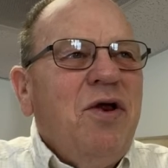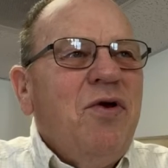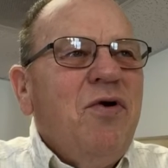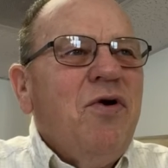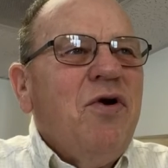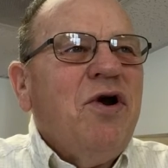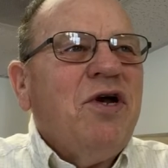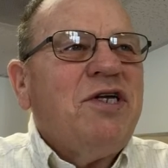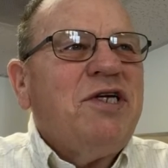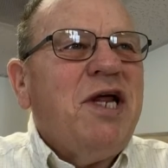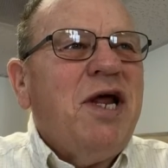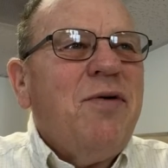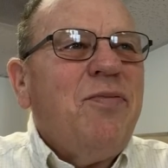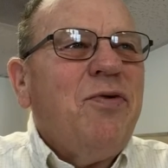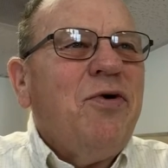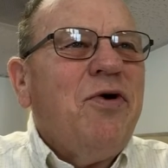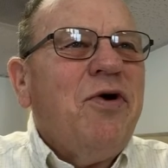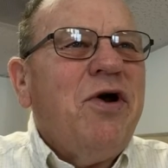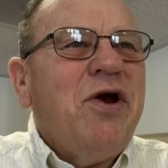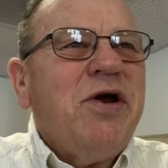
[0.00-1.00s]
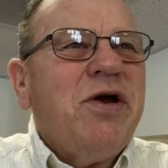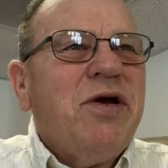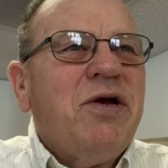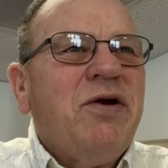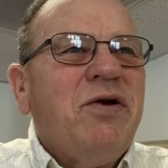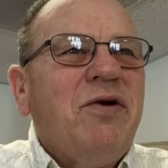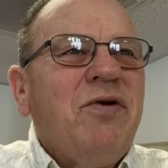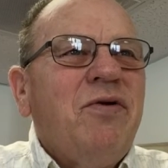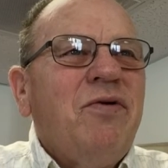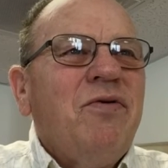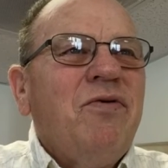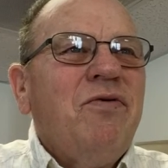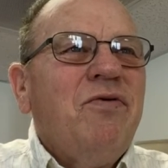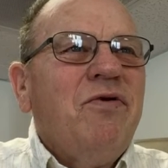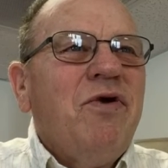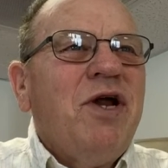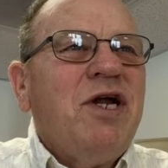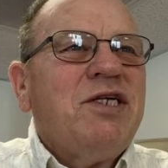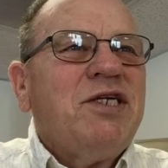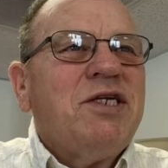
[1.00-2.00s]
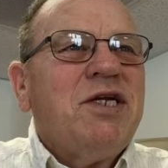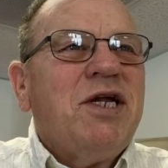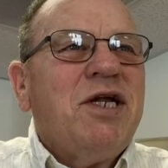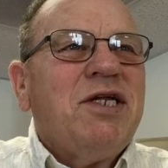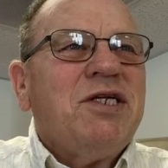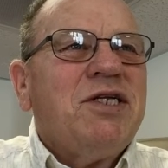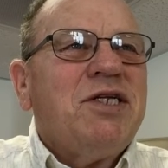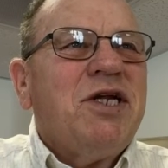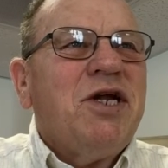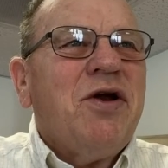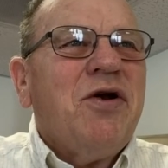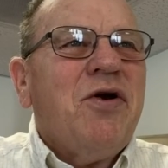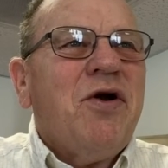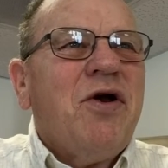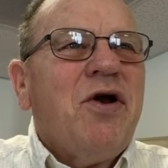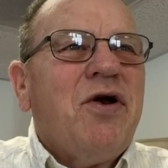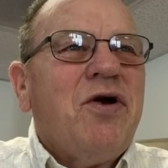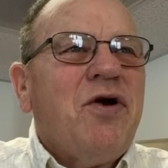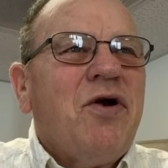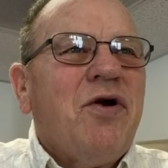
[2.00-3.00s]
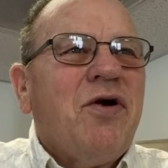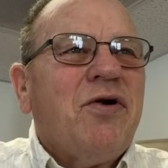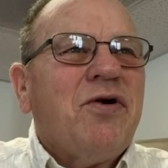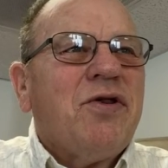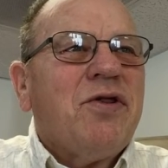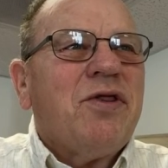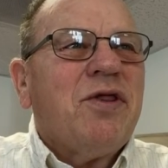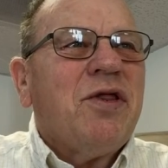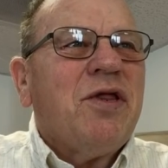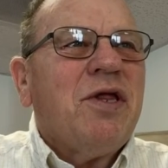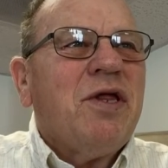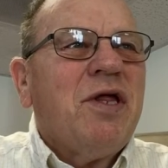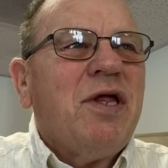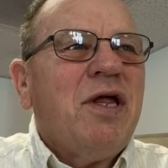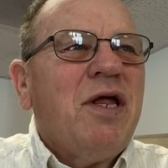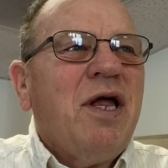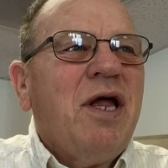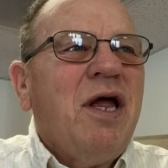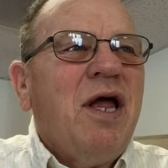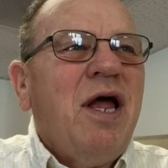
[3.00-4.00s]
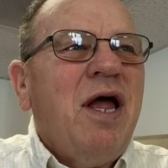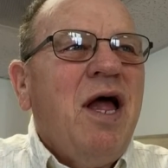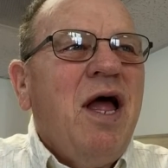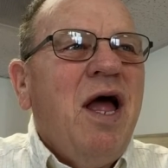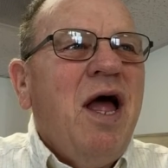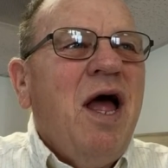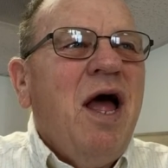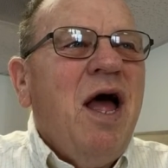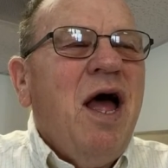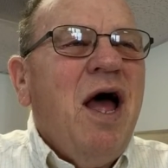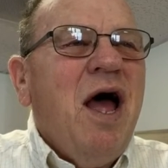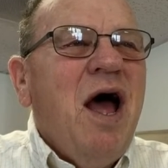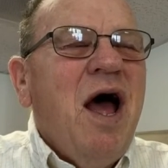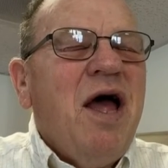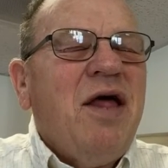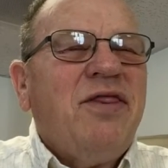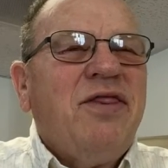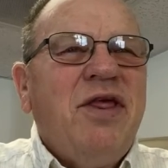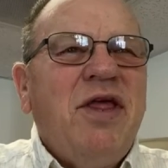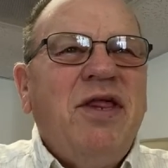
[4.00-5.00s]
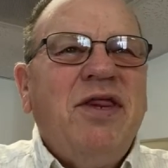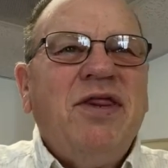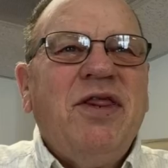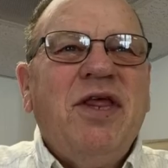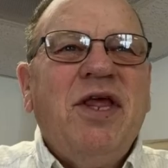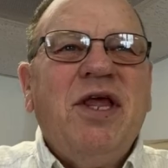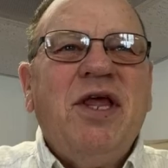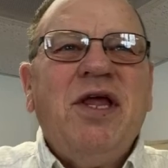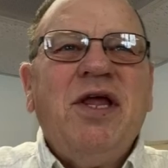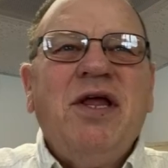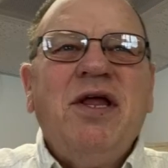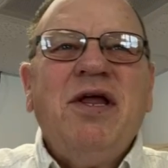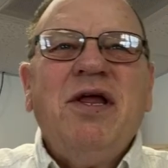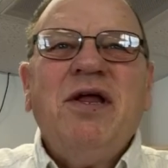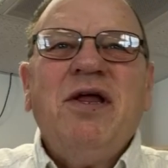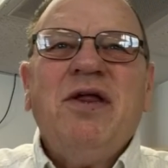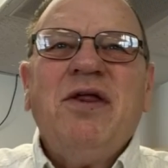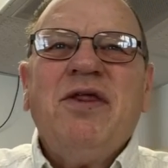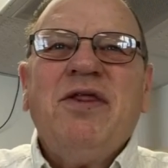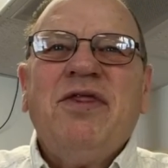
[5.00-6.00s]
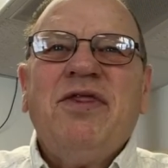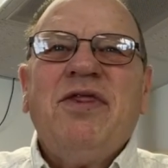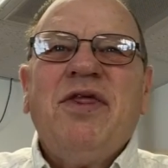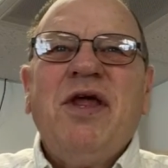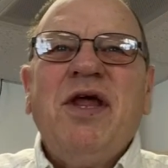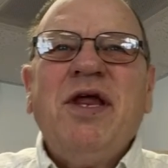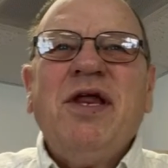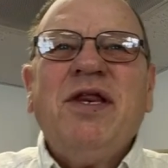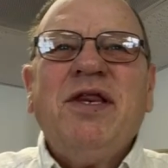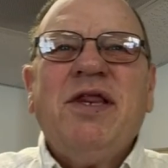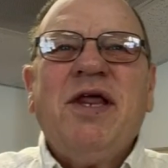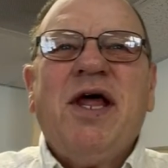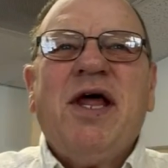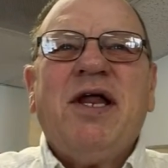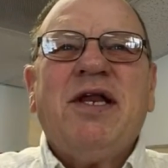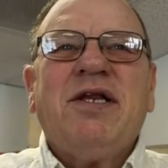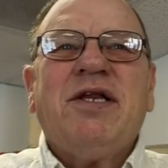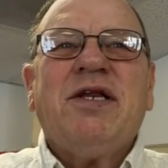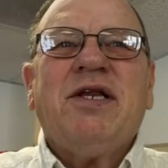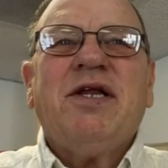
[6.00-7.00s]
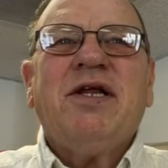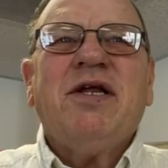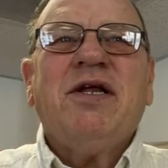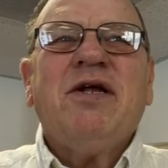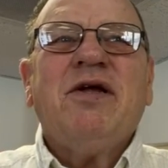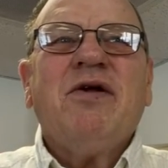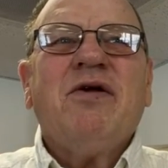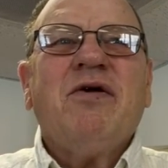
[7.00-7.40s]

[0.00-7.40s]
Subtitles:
You are temporary residents here on earth. I think the thing that